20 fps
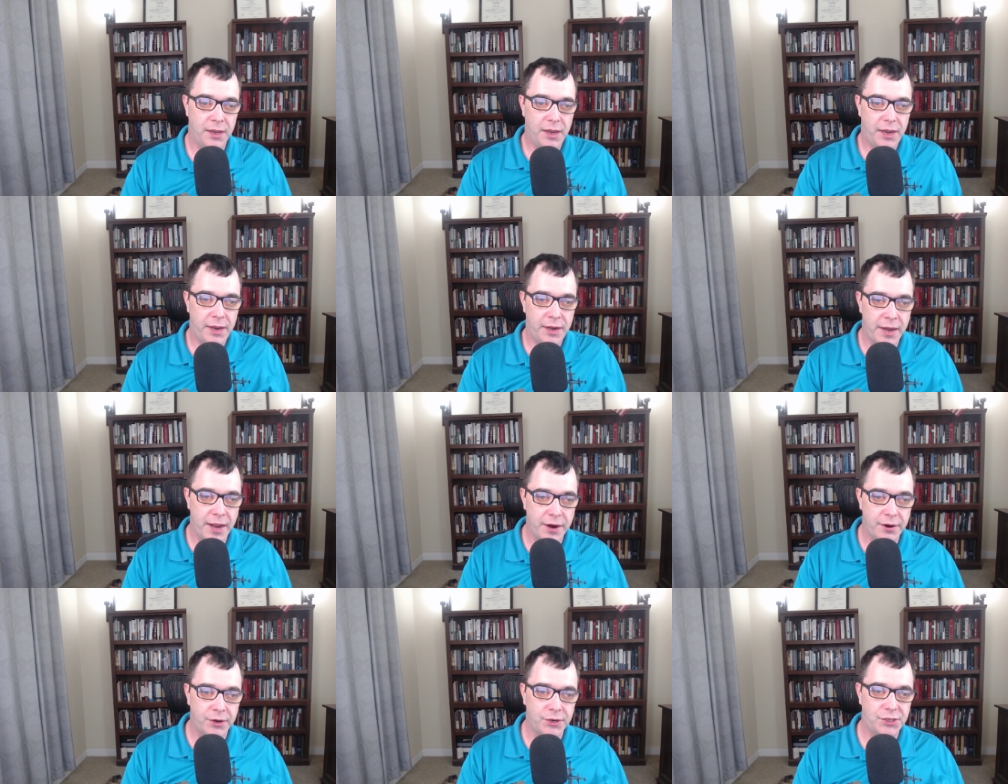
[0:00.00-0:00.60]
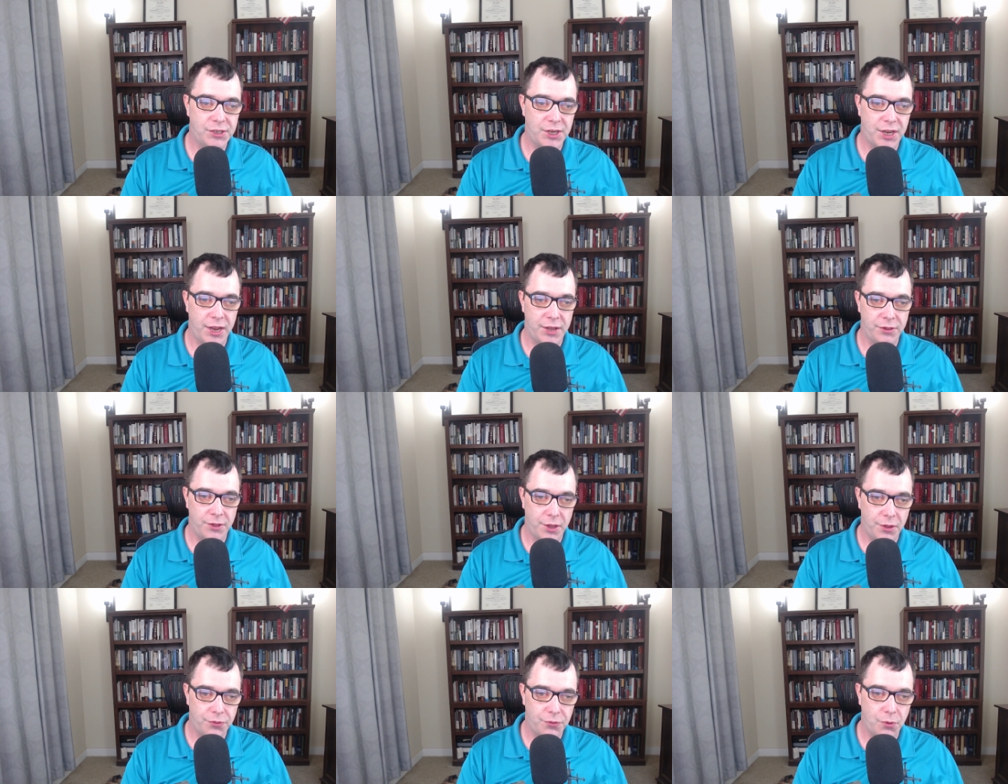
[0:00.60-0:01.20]
Inerrancy and
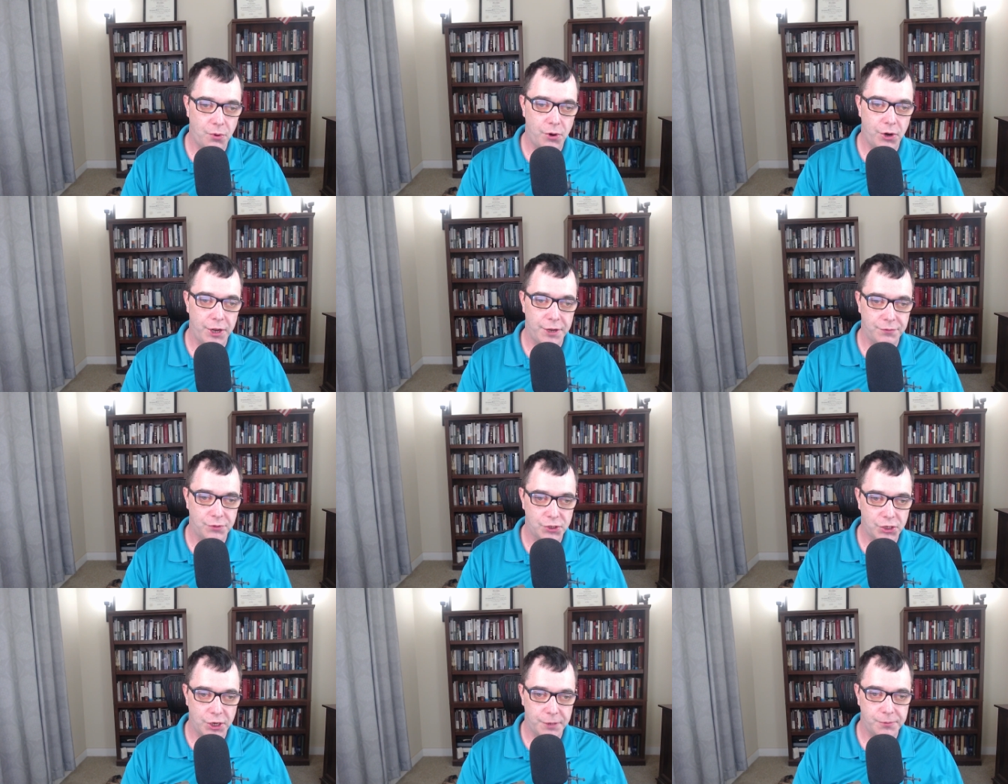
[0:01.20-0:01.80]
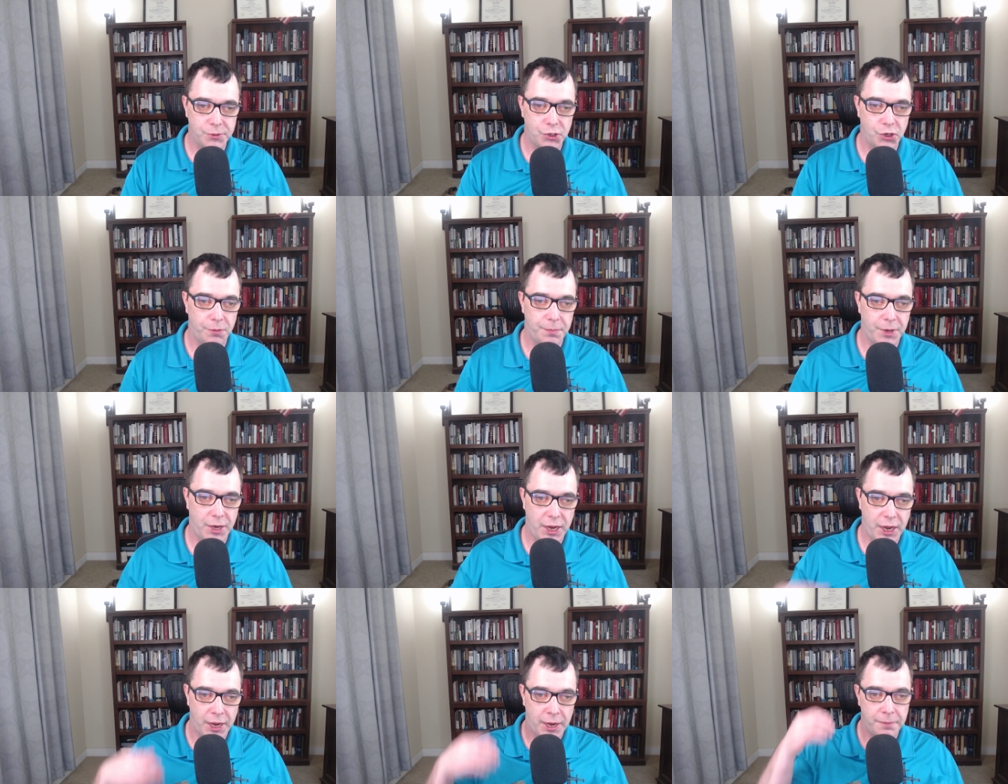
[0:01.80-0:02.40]
the authority of Scripture
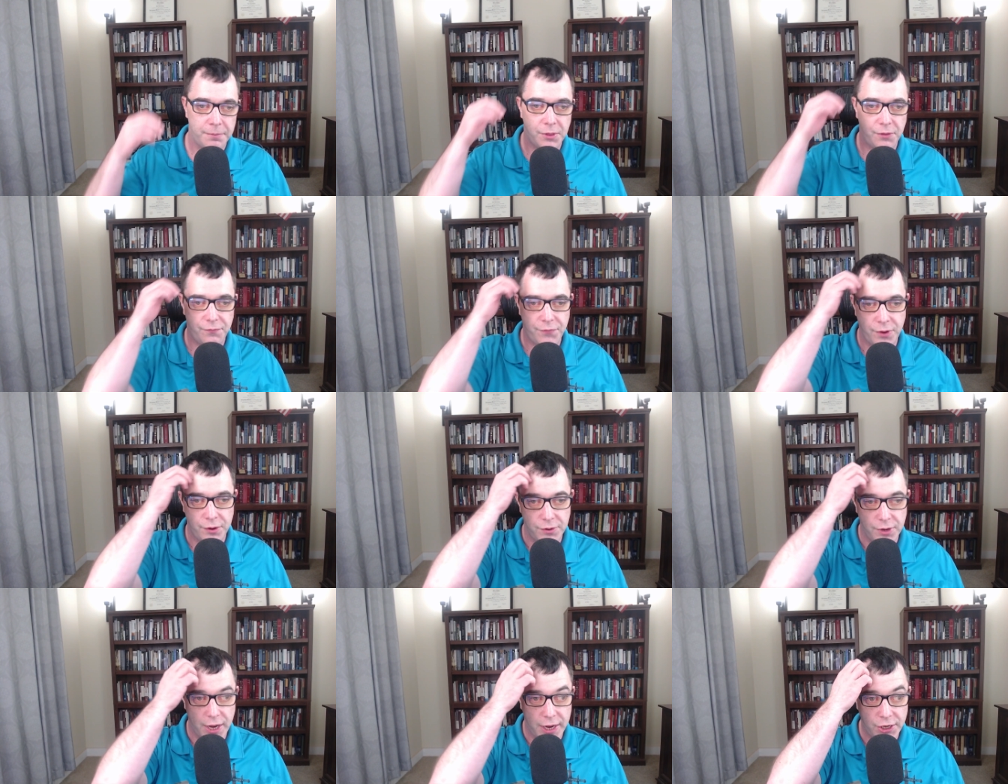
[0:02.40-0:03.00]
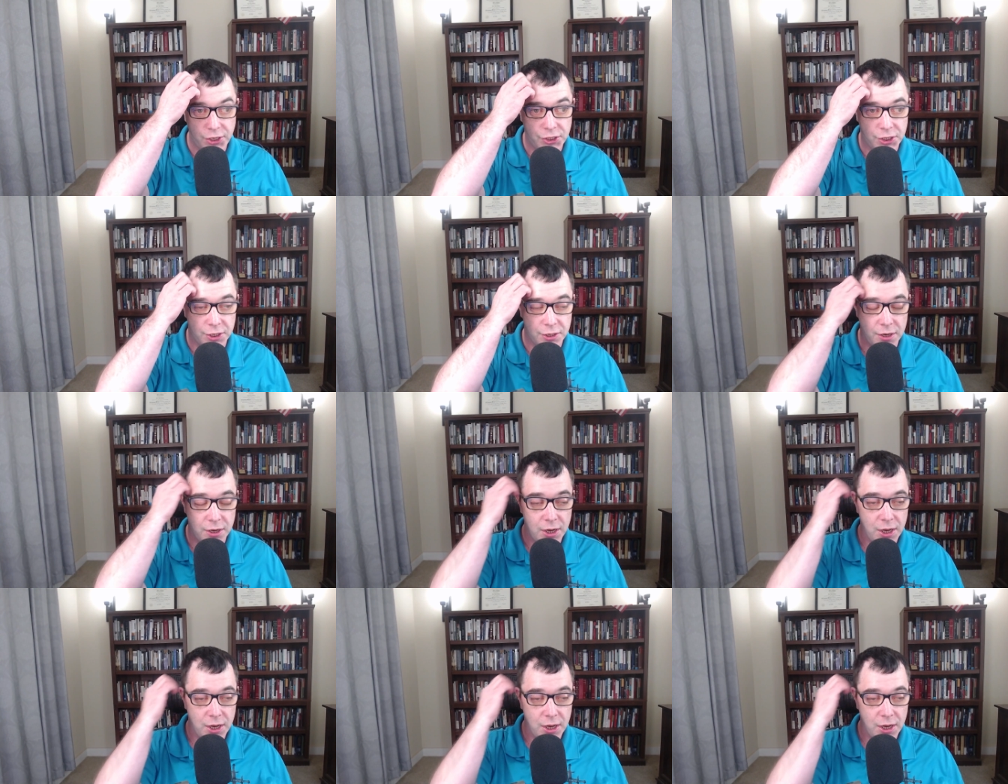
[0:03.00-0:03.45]
became the foundation